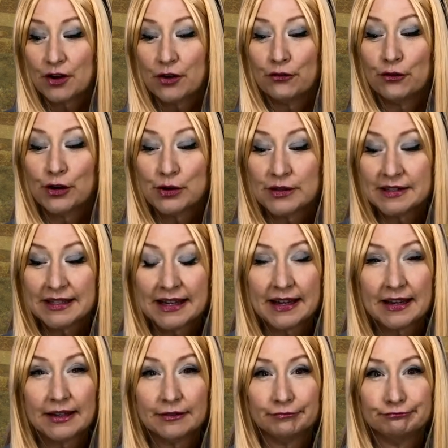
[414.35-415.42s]
For you
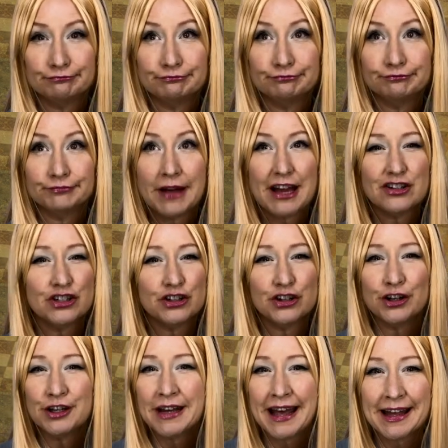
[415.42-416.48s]
see, as eh, she
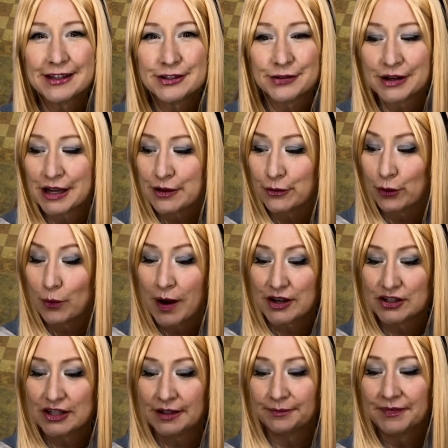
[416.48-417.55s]
couldn't answer either
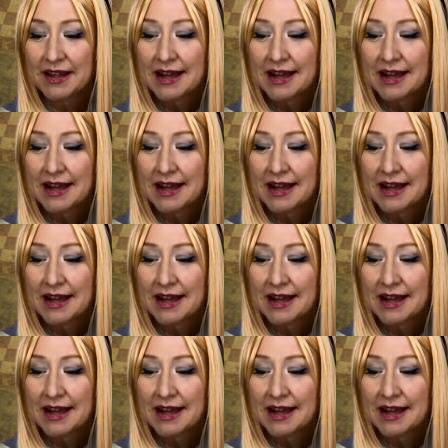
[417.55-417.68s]
question,